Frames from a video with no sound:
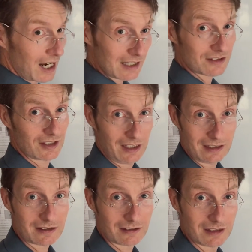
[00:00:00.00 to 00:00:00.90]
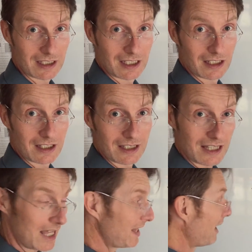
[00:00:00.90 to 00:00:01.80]
consonant,
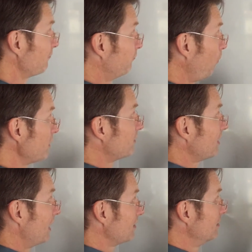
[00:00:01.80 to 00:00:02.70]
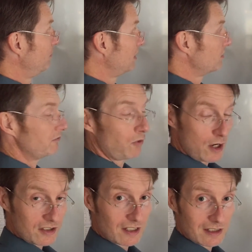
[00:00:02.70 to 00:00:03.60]
then that voiced consonant, because the
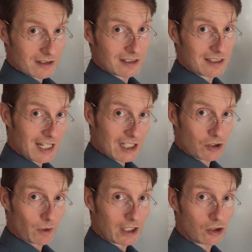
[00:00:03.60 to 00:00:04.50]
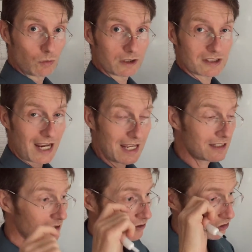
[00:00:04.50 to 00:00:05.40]
voicing is continuing, you will
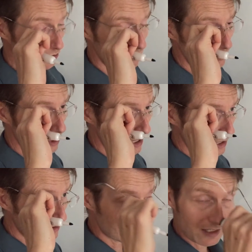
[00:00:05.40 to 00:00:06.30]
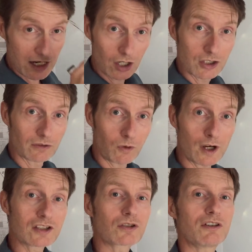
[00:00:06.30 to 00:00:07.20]
tend to stay on your
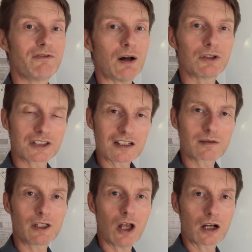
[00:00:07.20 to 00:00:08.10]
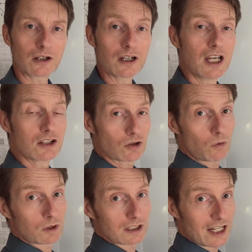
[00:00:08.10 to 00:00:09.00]
voice, so the vowel tends to be longer. So a
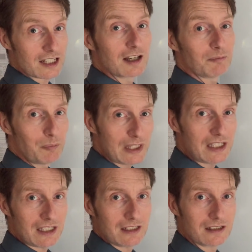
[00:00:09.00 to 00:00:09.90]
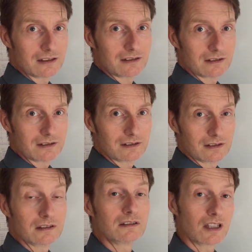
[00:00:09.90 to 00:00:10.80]
word like bead,
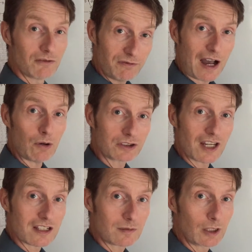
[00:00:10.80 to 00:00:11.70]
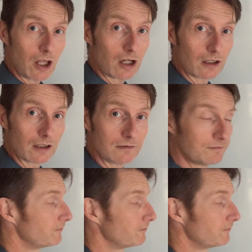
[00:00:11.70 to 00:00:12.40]
the vowel tends to be longer.